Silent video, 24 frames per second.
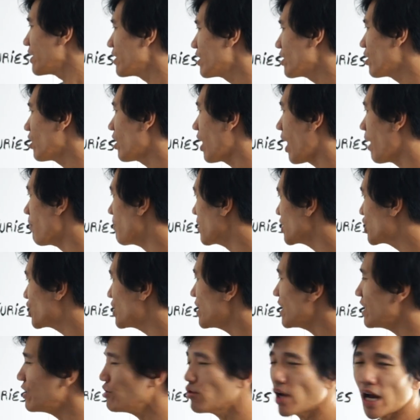You know, a
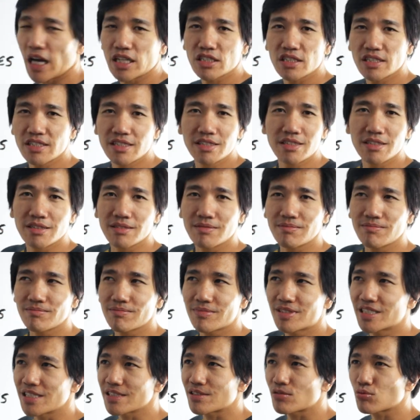machine, you actually
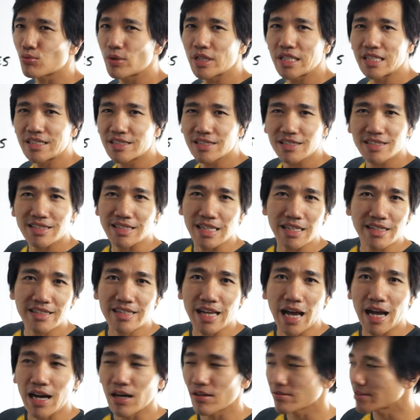just really just
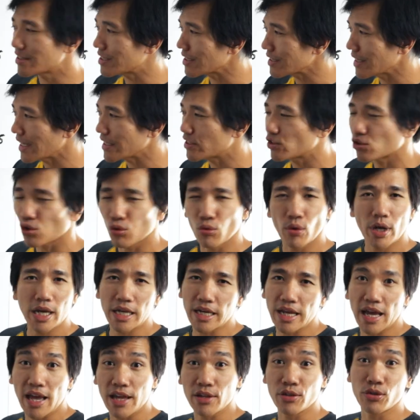sit down, select your
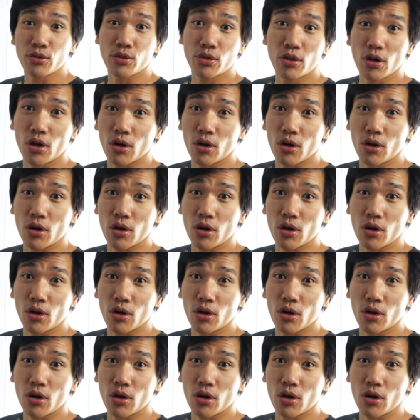weight, and you